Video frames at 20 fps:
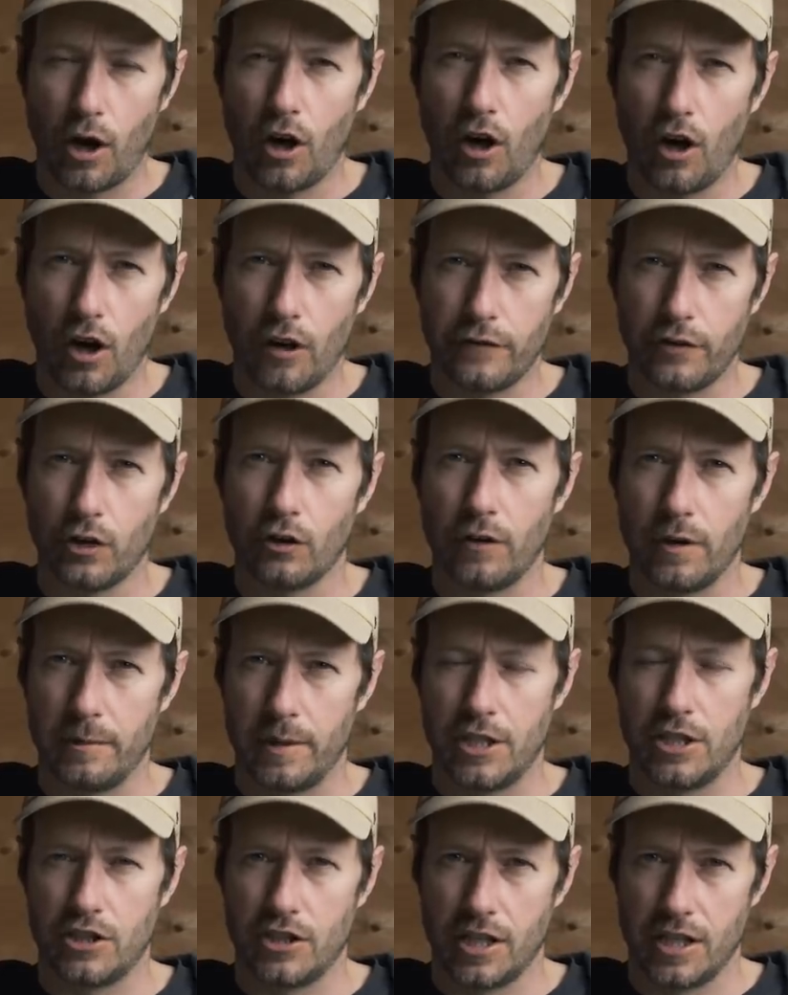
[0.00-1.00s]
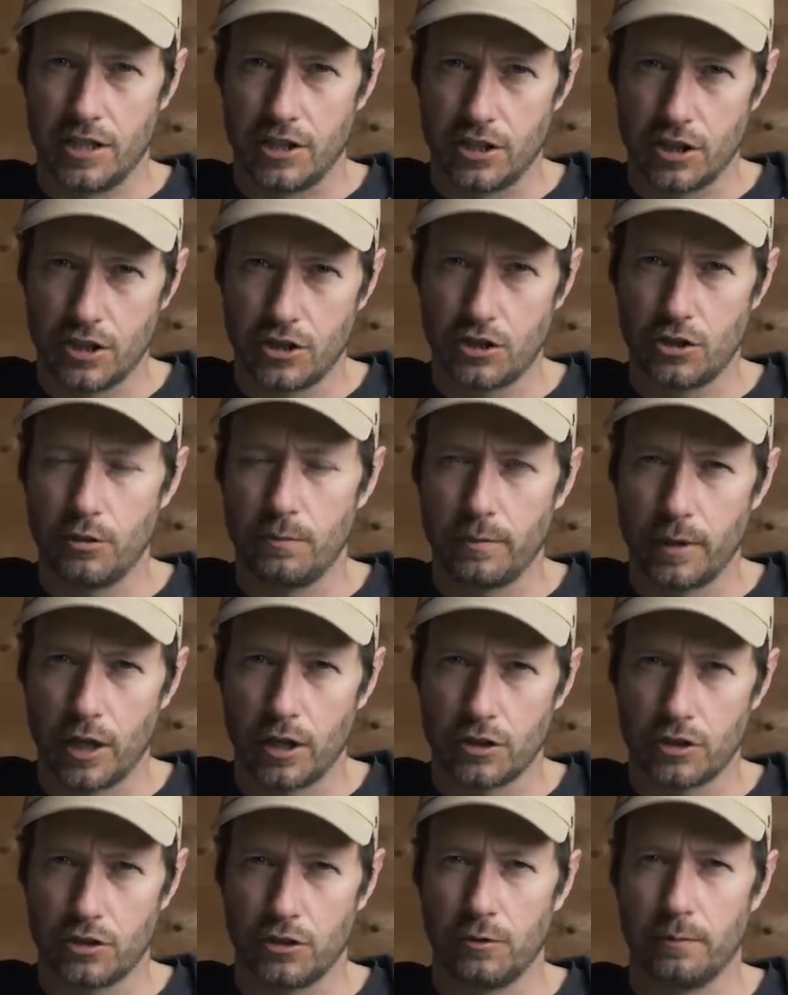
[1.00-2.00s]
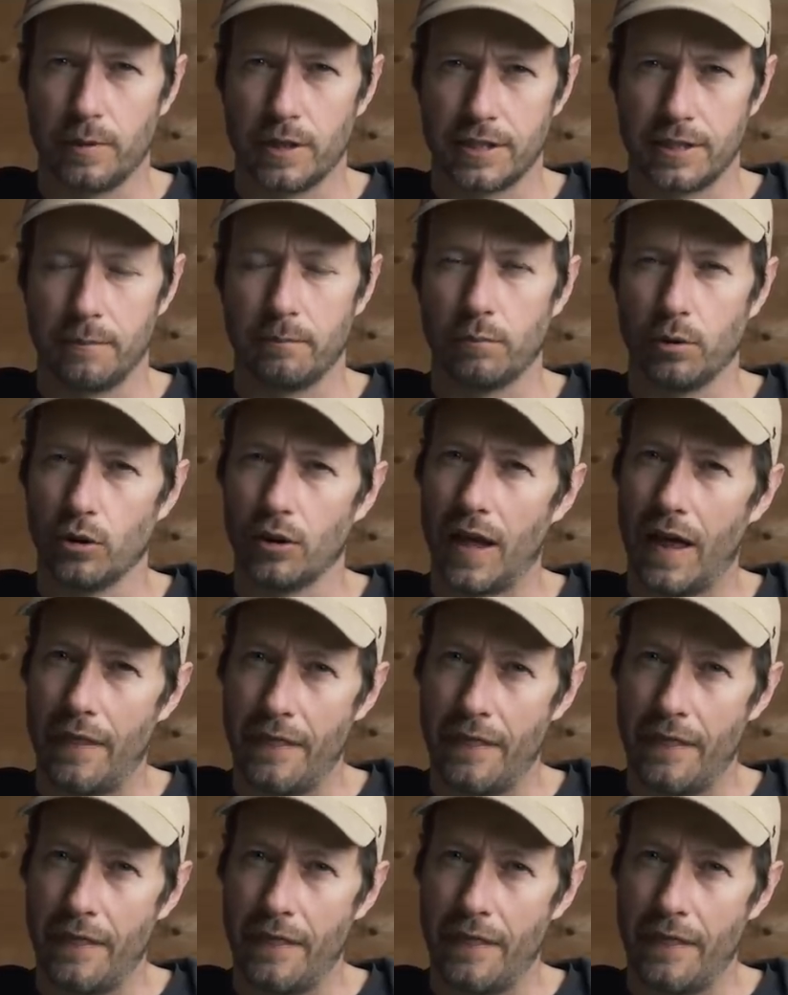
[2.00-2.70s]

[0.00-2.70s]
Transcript: part of your image is super, super simple.